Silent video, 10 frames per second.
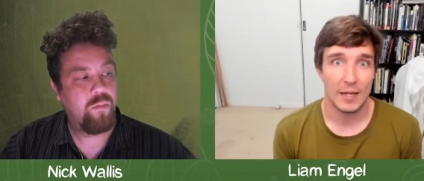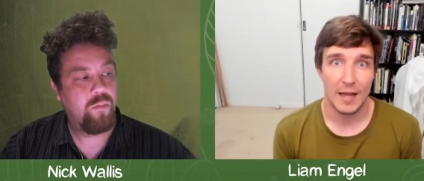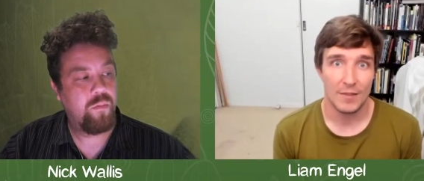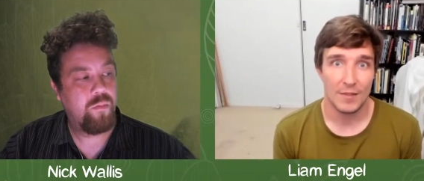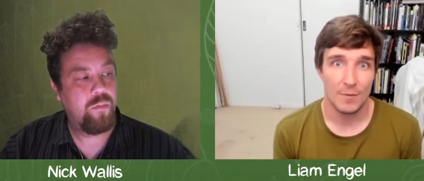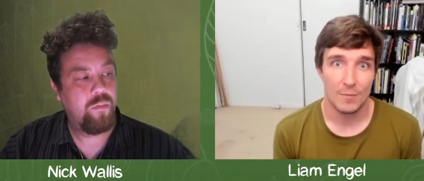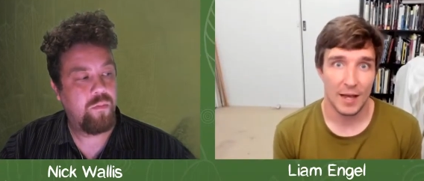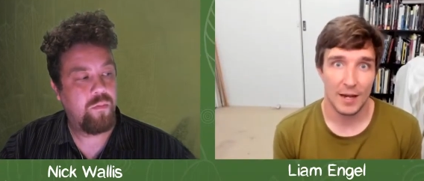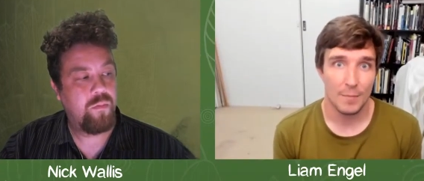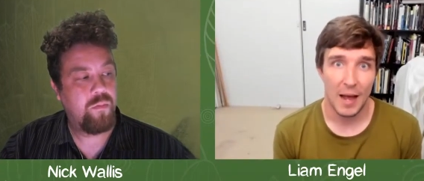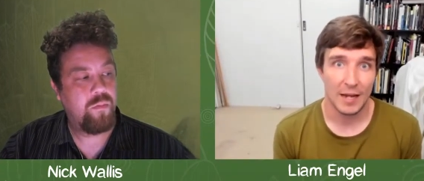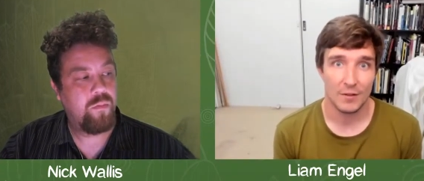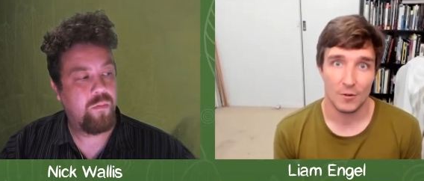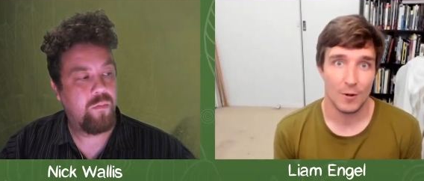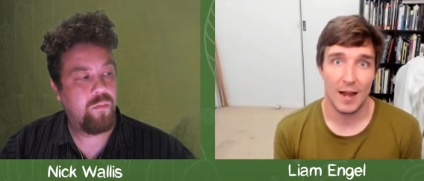Speaker 1: we get them planted
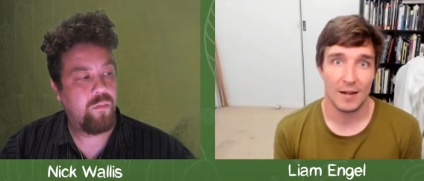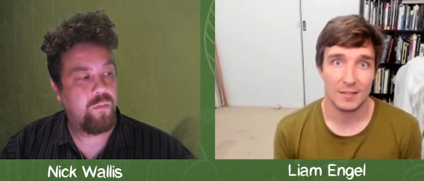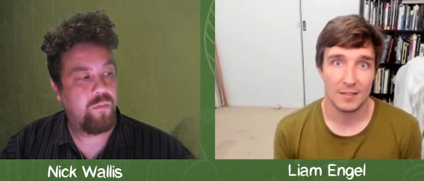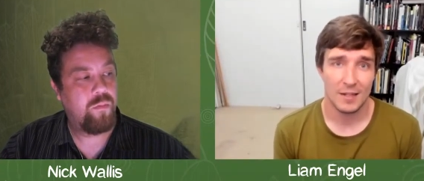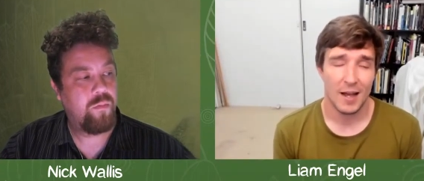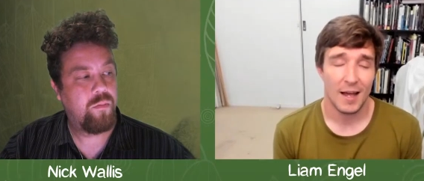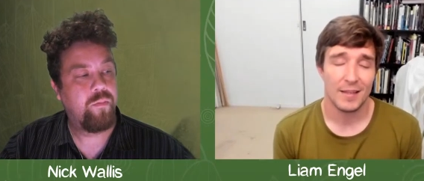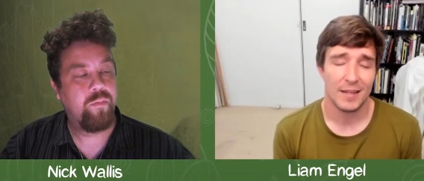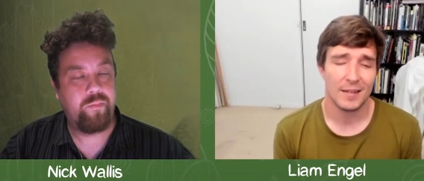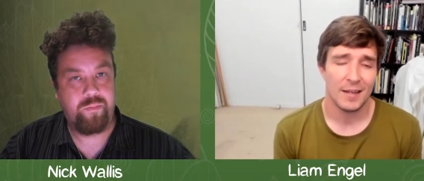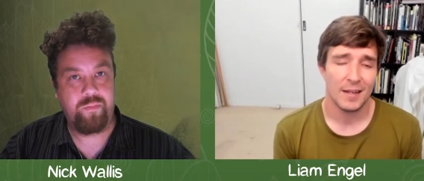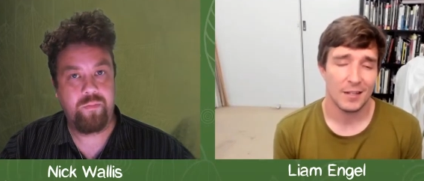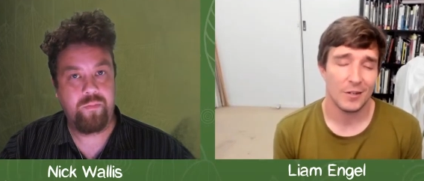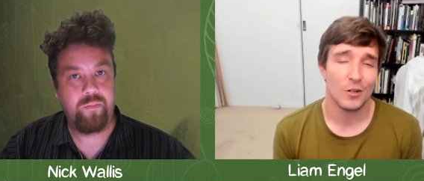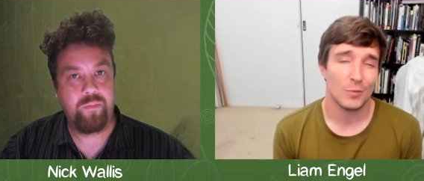back in the ground. I think,
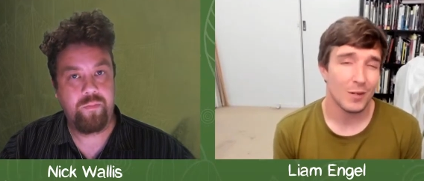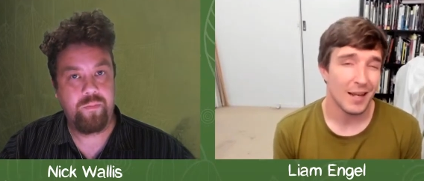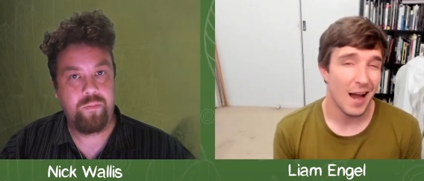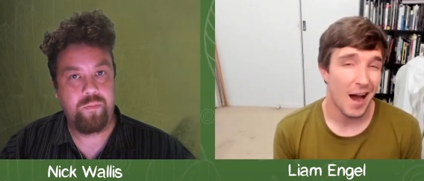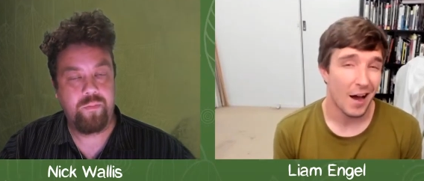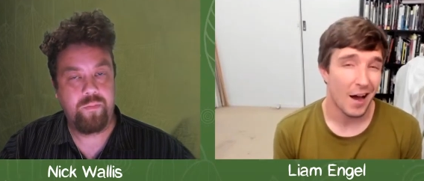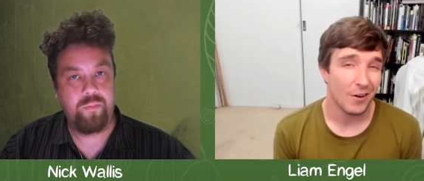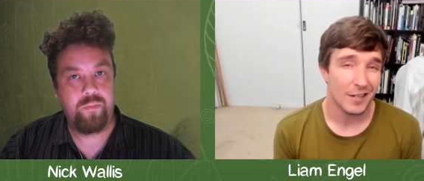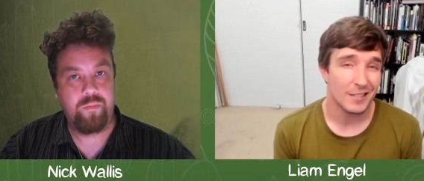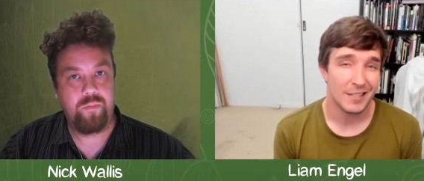you know, it's pretty hard on an